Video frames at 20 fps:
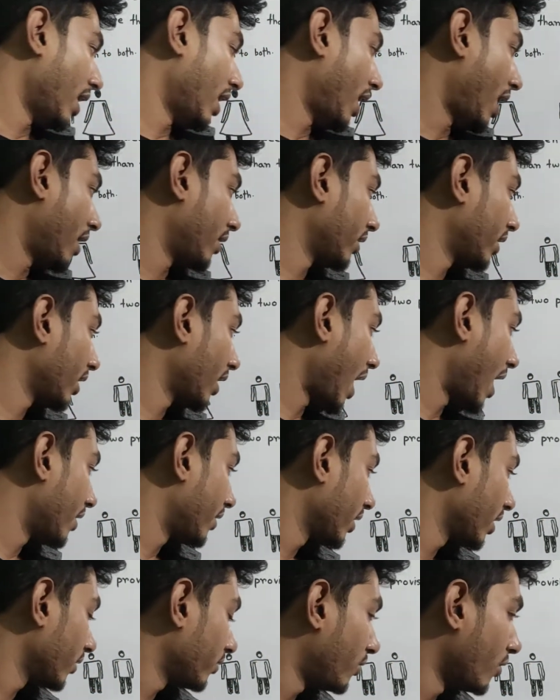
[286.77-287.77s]

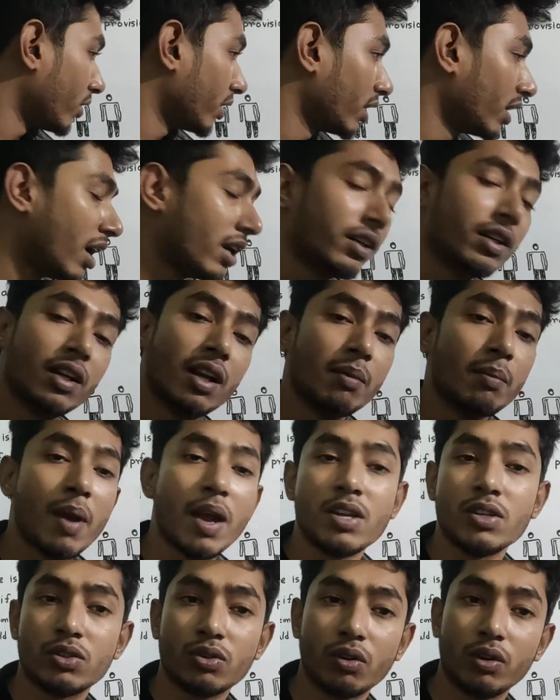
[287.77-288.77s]
Article 49 didn't
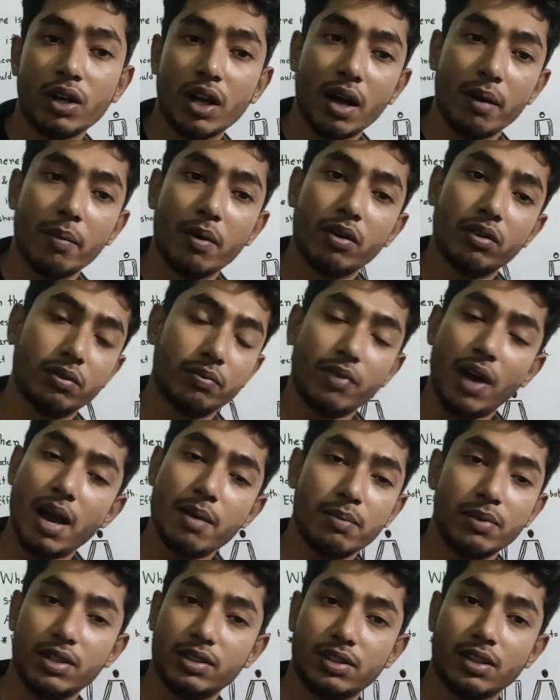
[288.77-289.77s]
mention about
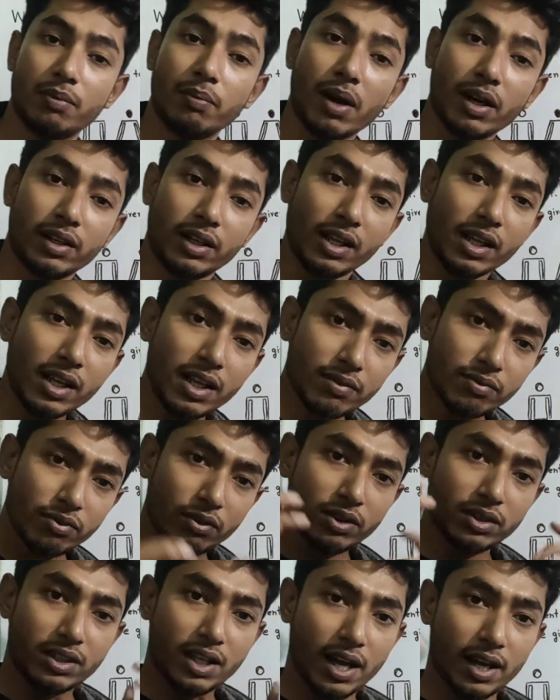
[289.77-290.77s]
Prime Minister, but if
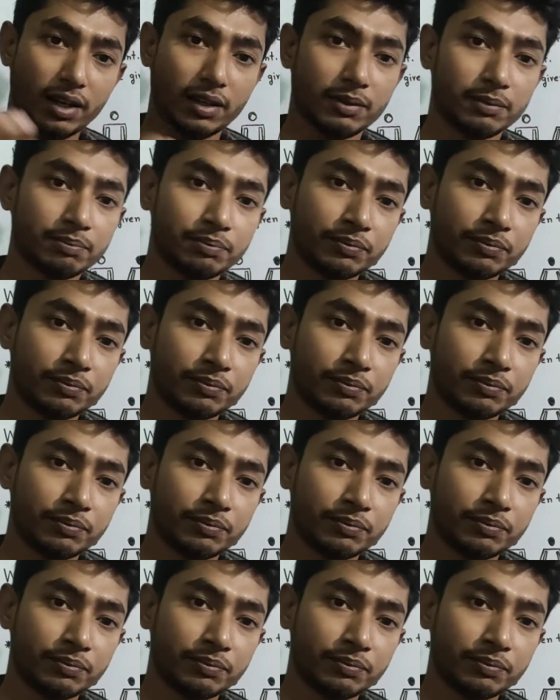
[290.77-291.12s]
we think